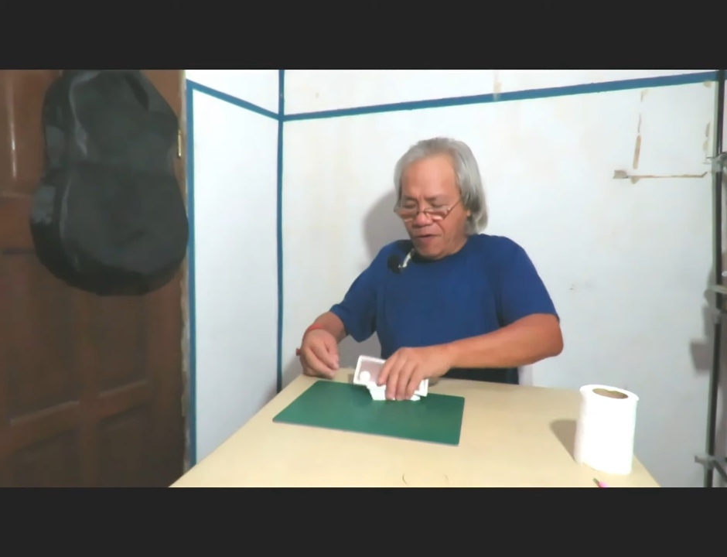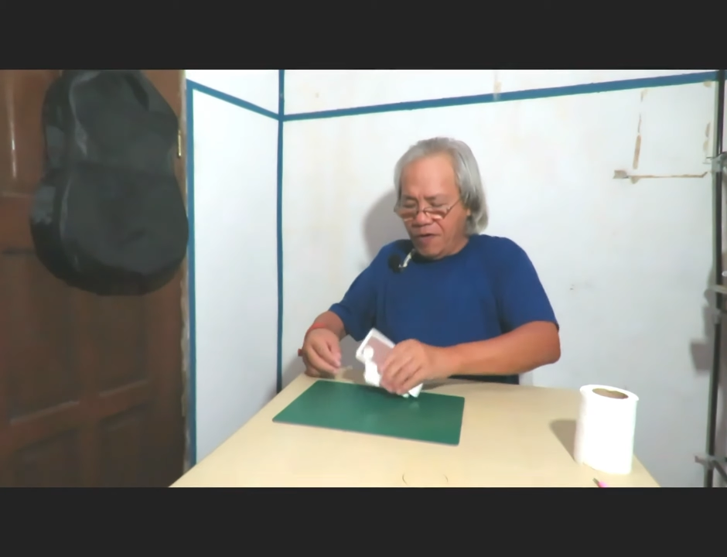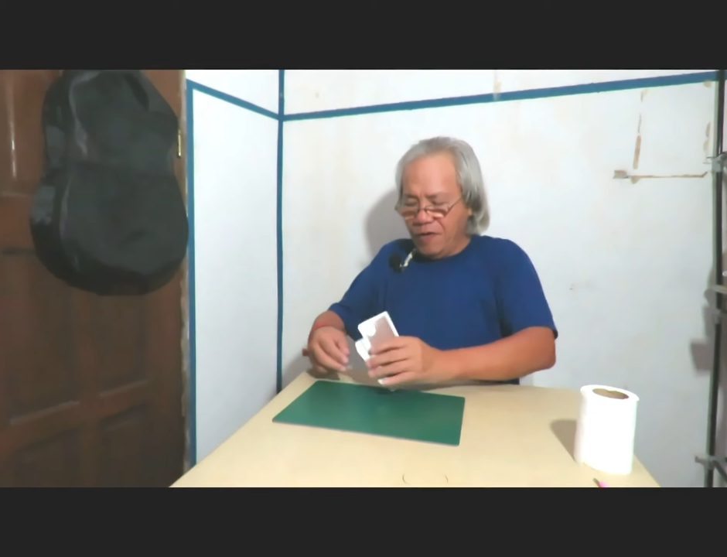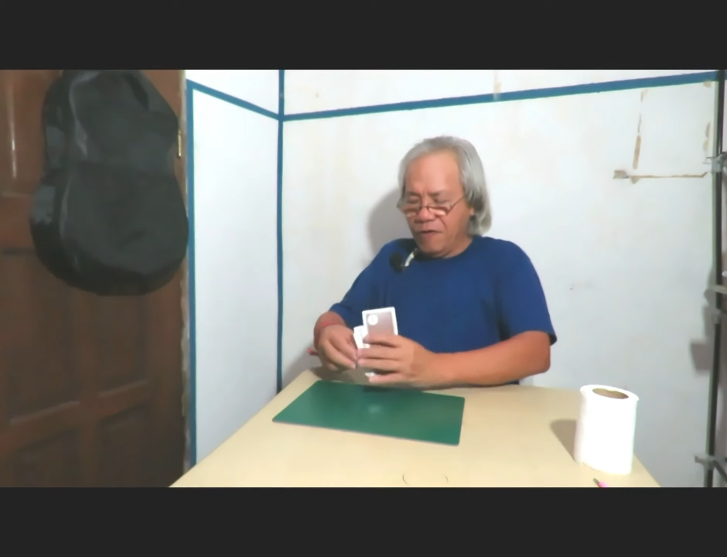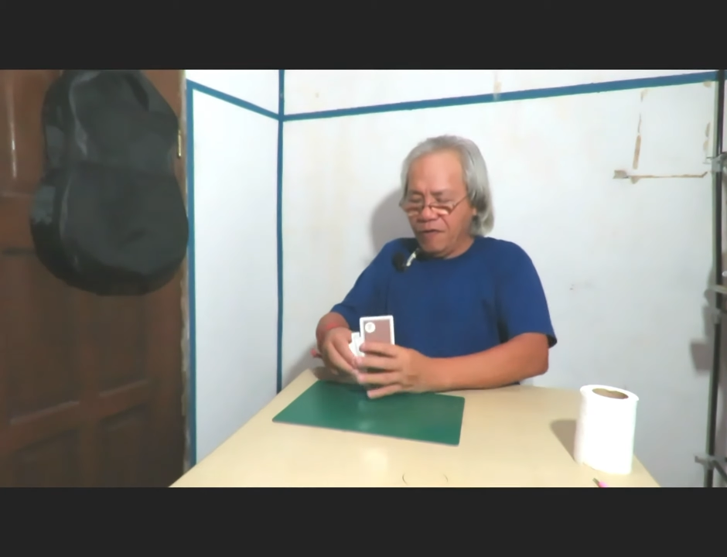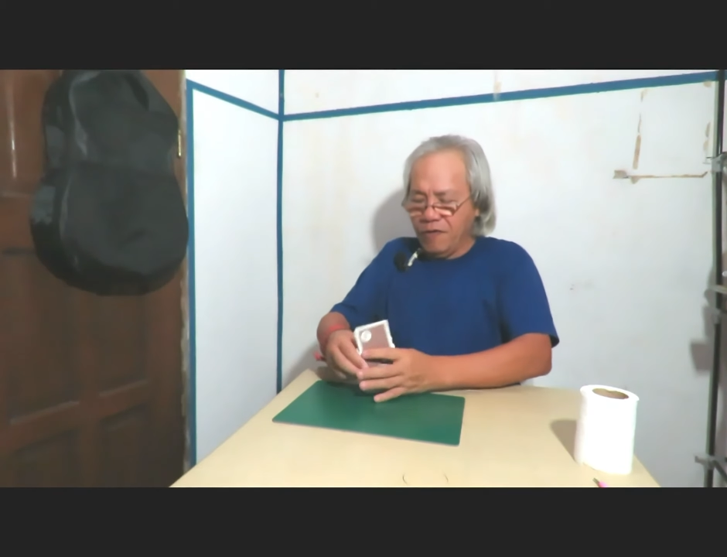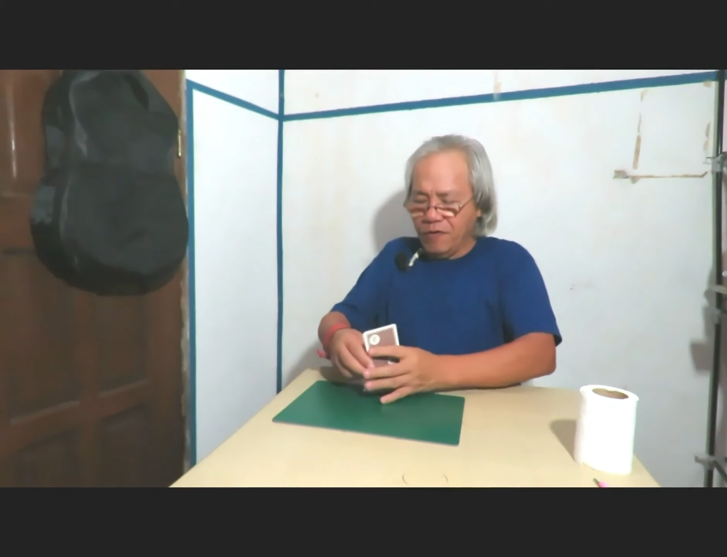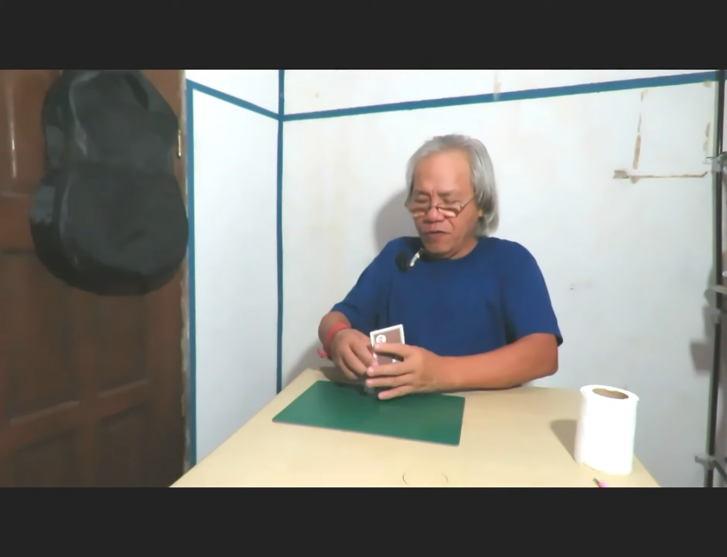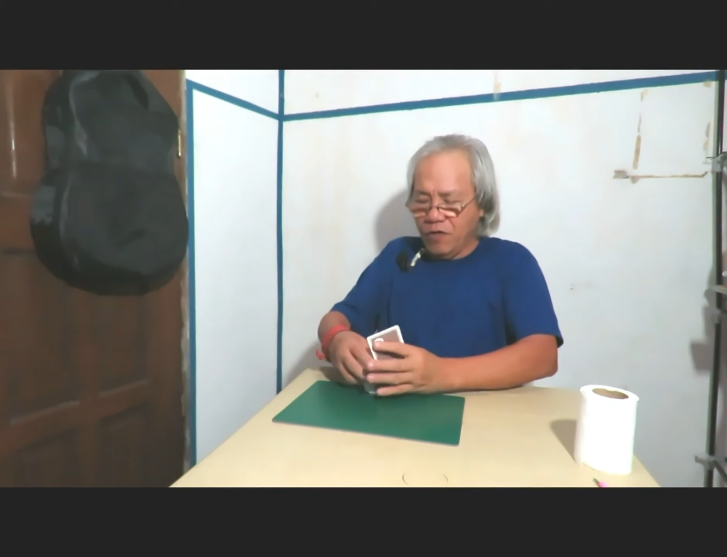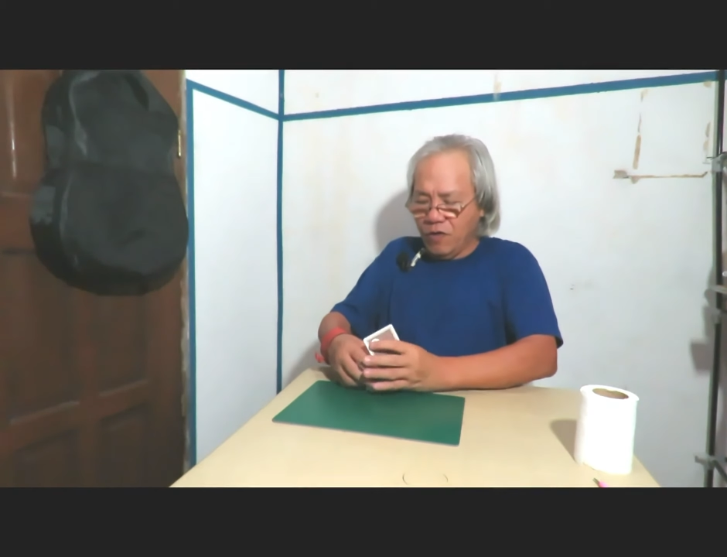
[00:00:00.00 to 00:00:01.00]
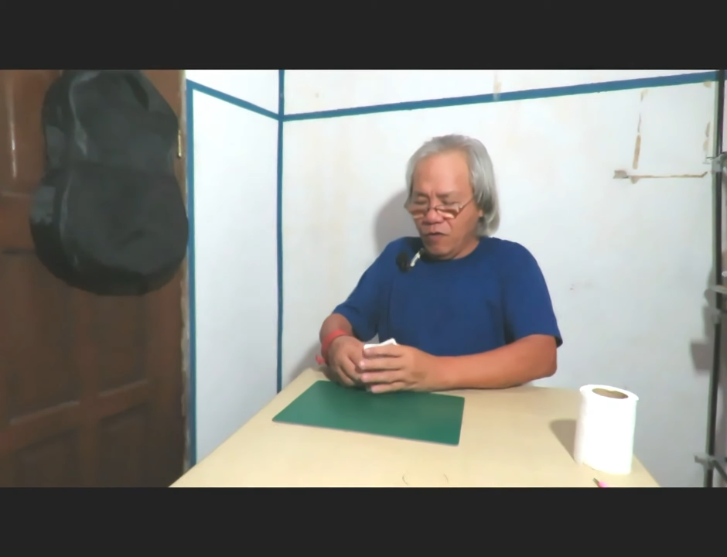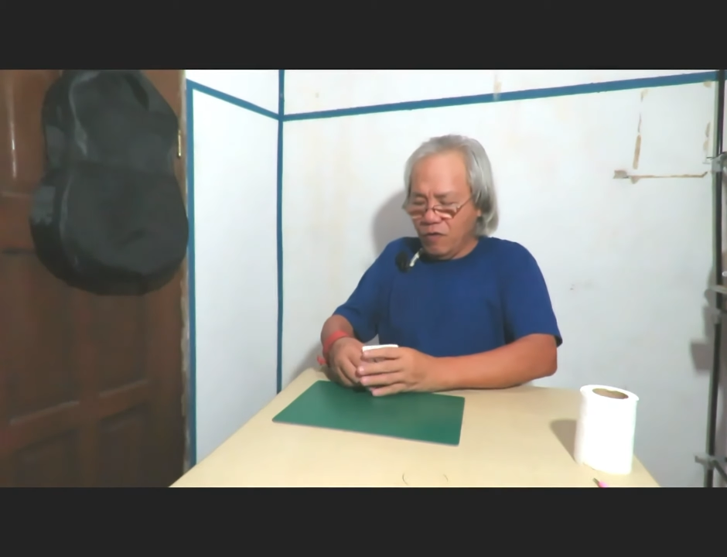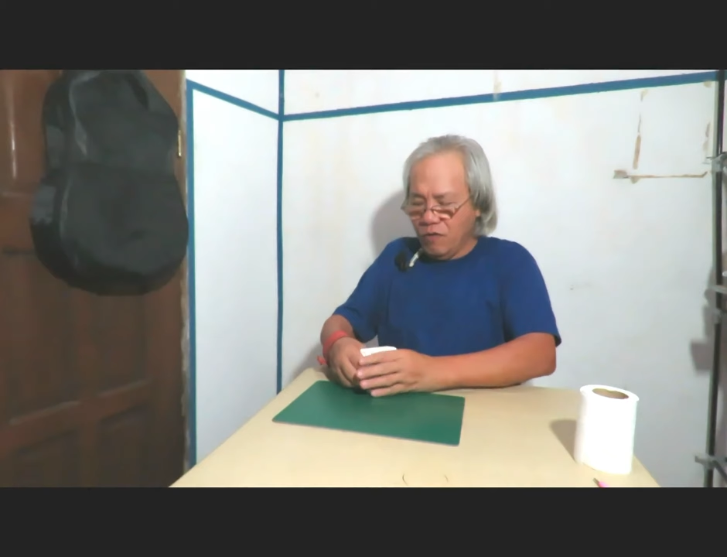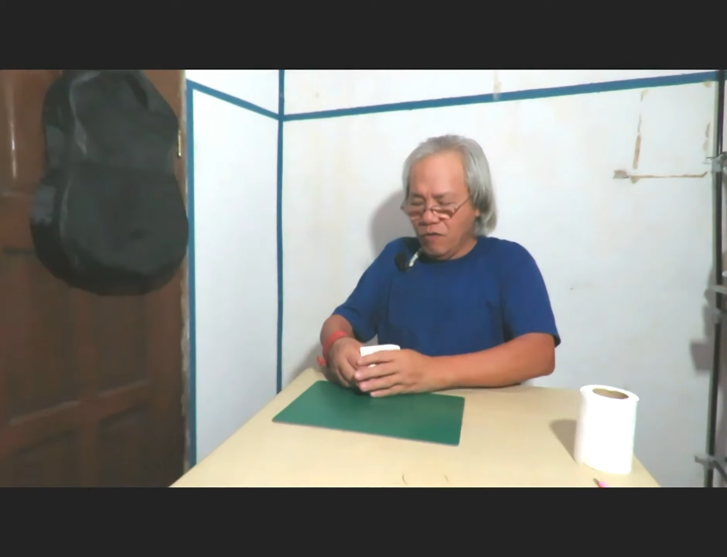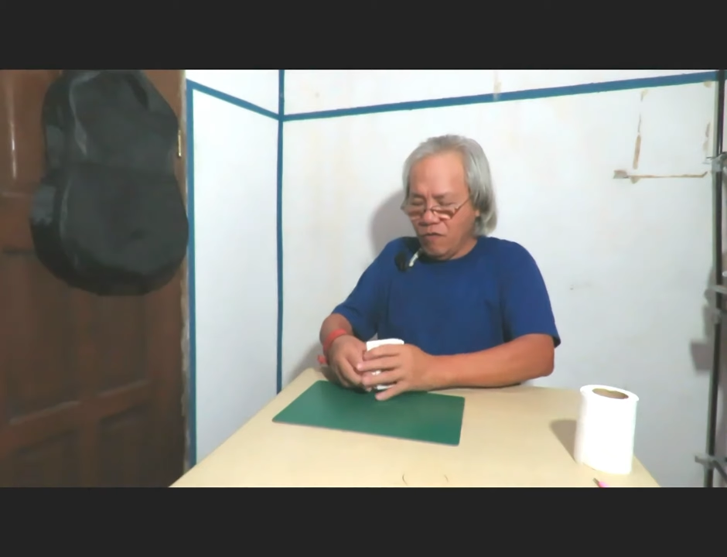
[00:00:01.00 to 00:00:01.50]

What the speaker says: Okay, so